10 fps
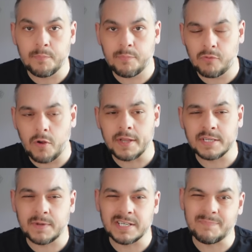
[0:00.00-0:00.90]
price,
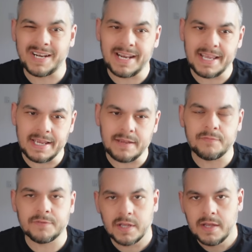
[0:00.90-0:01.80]
but it's
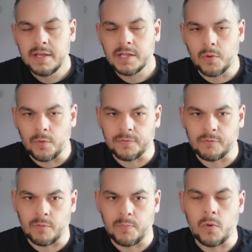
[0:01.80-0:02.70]
believed, going off the
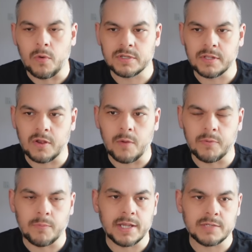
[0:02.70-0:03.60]
reports, the
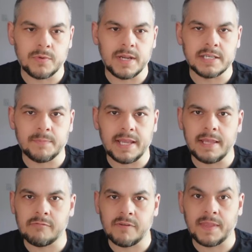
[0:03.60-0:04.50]
compromise will need to be
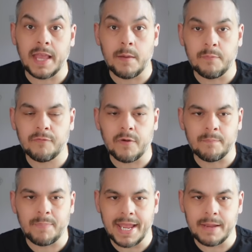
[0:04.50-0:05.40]
either in the
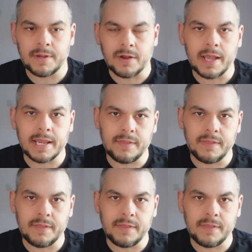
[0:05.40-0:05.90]
upfront payment, i.e.